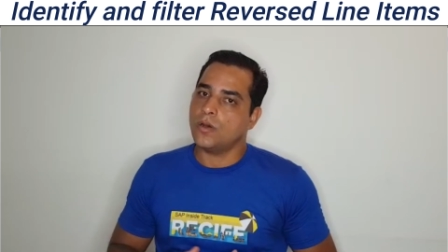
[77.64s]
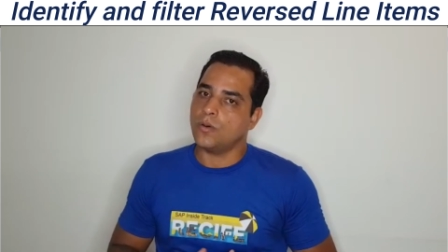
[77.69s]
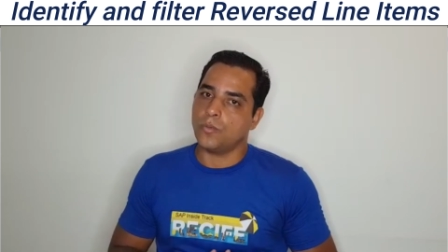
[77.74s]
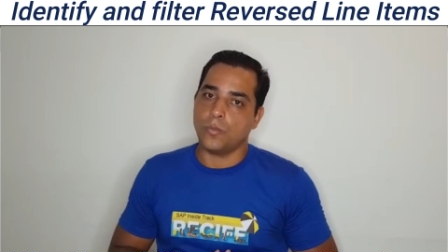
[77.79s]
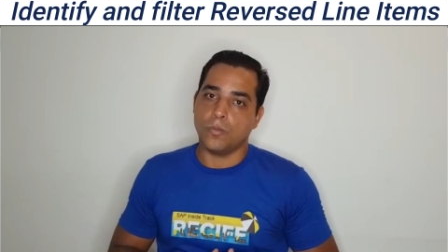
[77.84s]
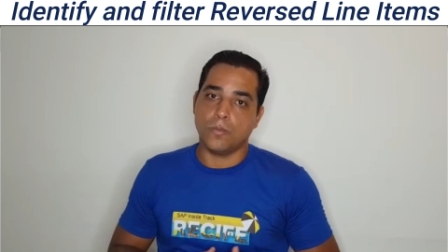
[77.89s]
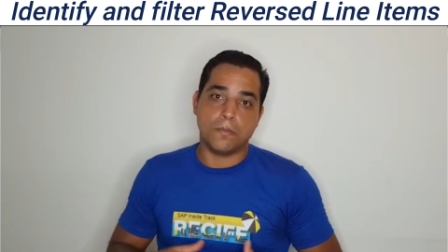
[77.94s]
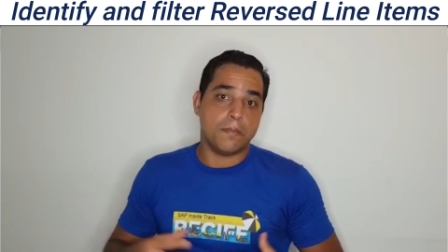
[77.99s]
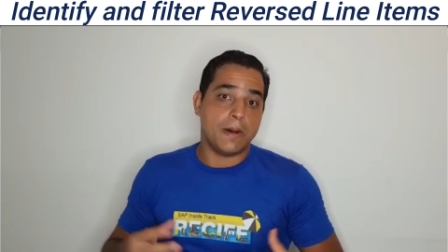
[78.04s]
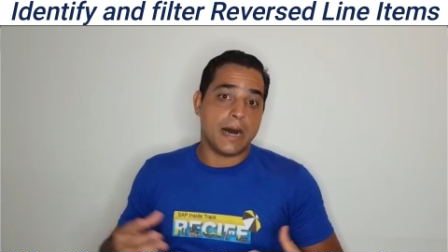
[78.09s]

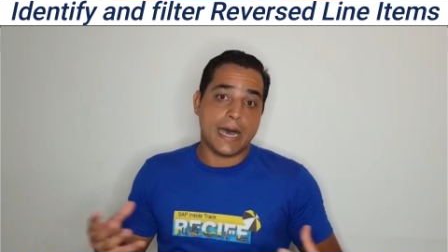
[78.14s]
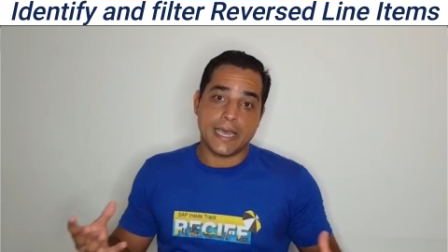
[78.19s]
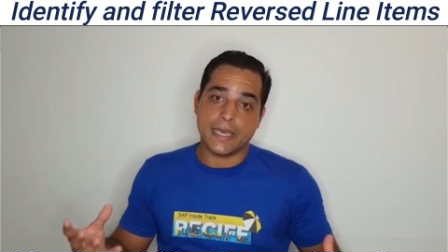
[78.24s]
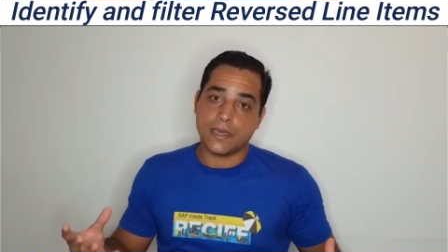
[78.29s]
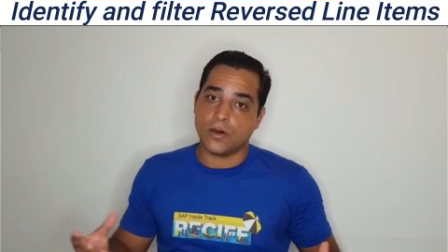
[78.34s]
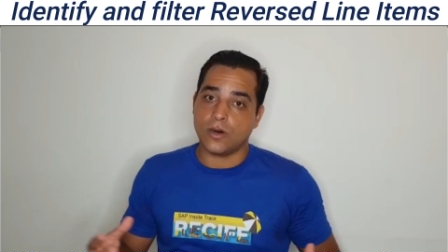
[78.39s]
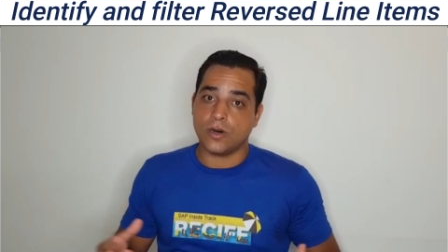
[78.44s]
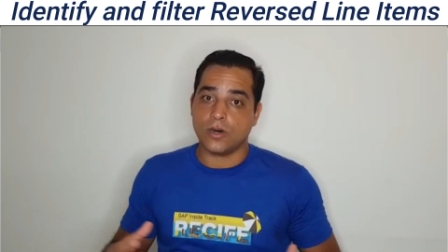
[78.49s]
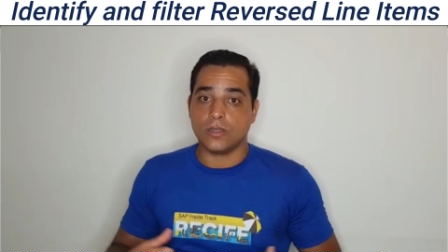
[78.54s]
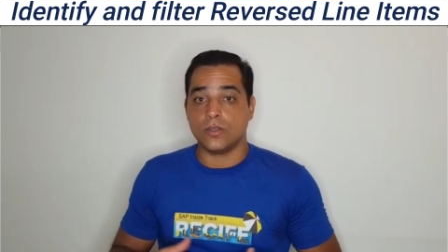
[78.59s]
by
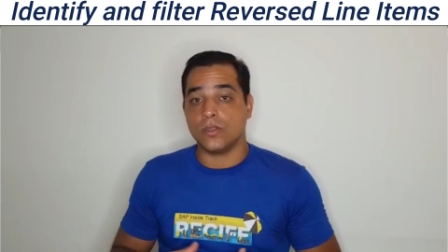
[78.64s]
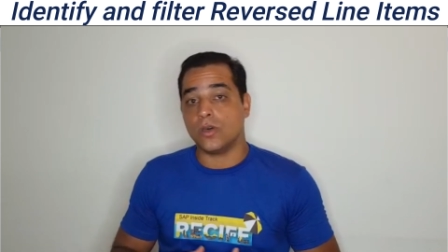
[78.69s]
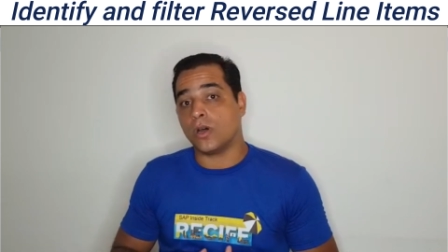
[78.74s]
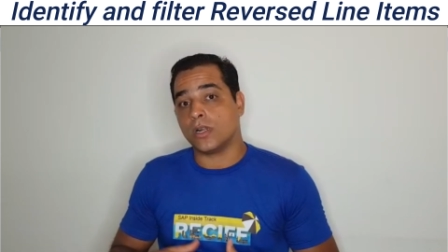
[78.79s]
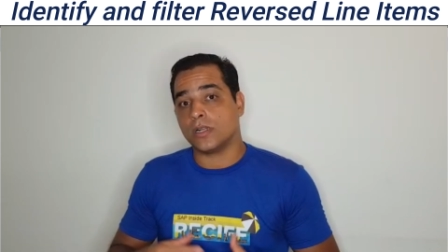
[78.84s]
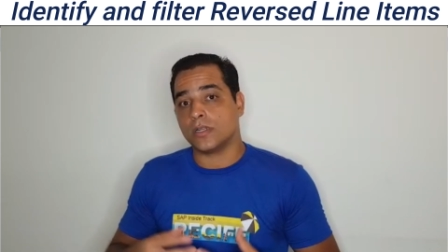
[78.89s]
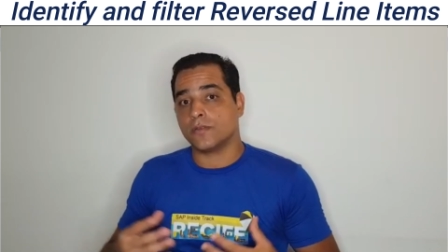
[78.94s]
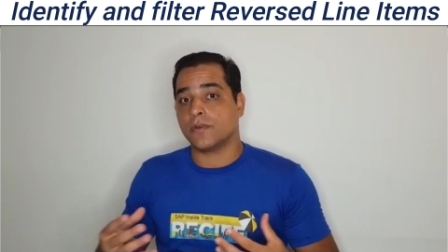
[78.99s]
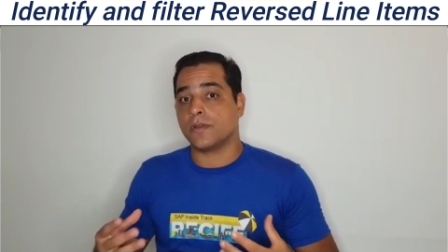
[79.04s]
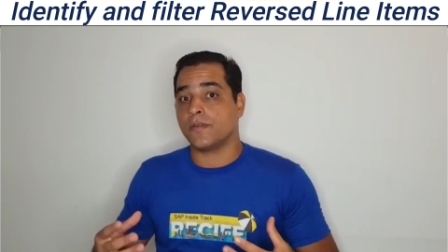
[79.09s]
or
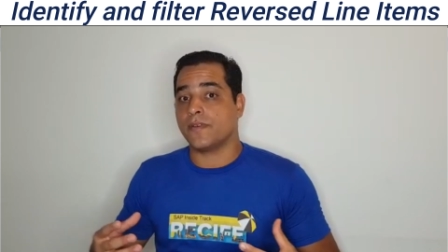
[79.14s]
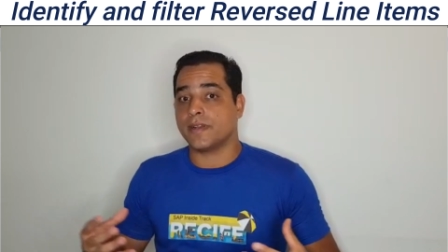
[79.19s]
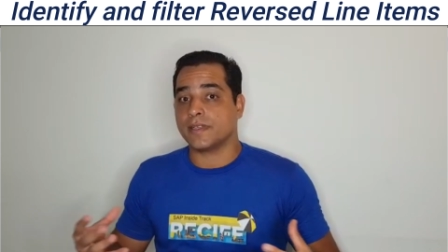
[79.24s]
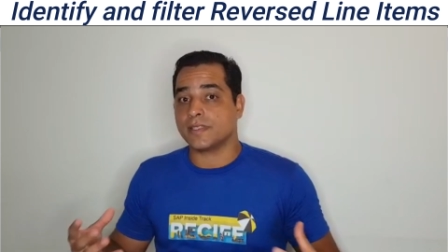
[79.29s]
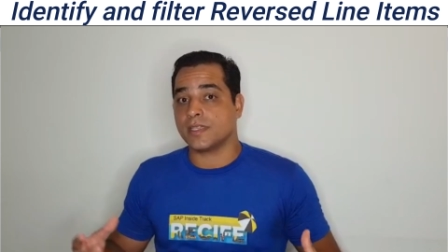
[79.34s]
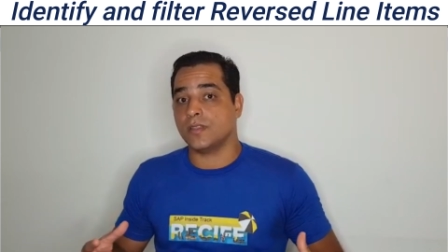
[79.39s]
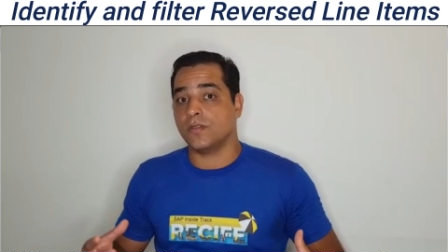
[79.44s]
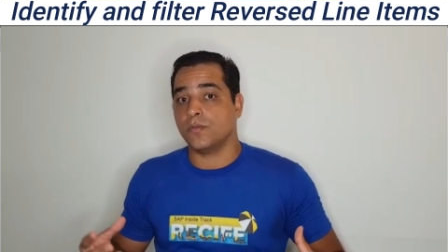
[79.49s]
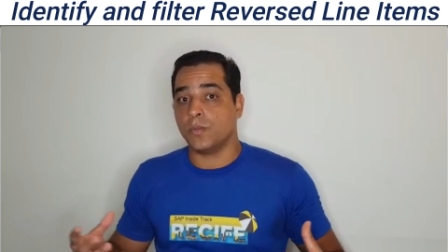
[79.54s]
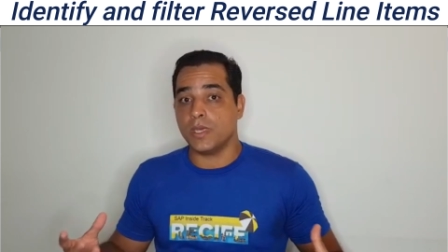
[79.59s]
not
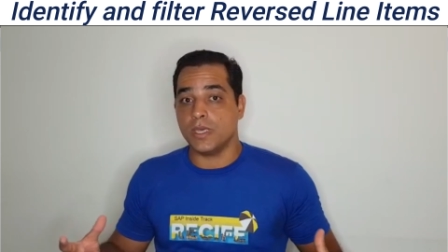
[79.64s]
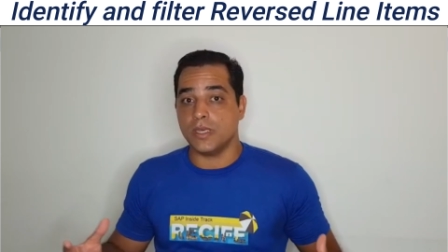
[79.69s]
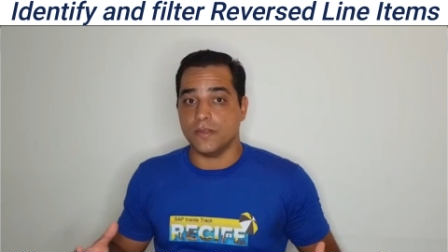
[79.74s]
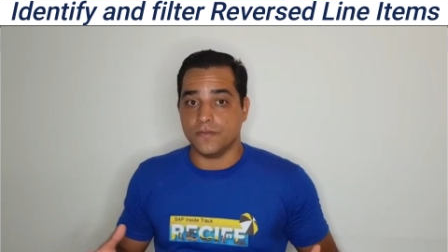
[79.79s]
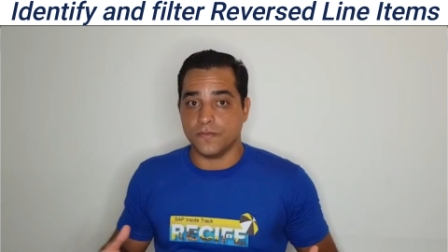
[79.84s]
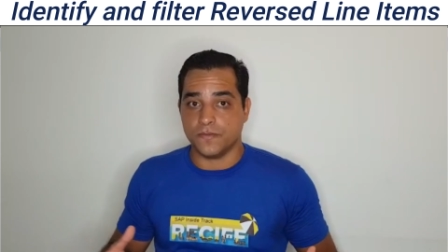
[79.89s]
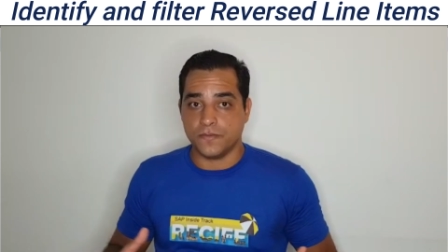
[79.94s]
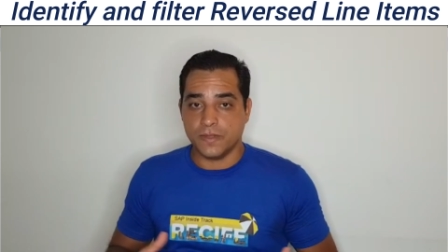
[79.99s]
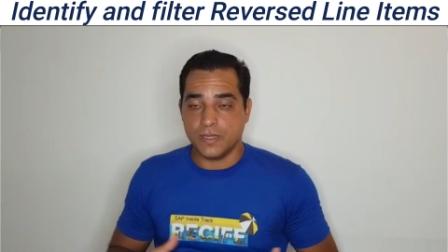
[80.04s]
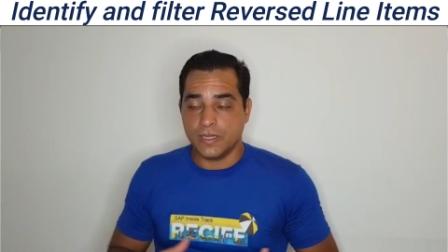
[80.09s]
reversed
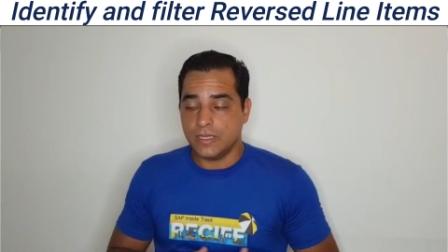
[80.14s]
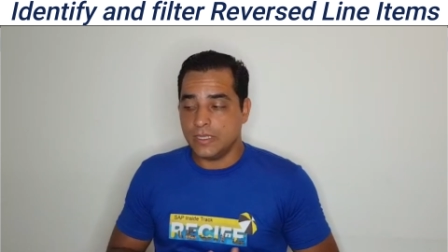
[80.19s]
with.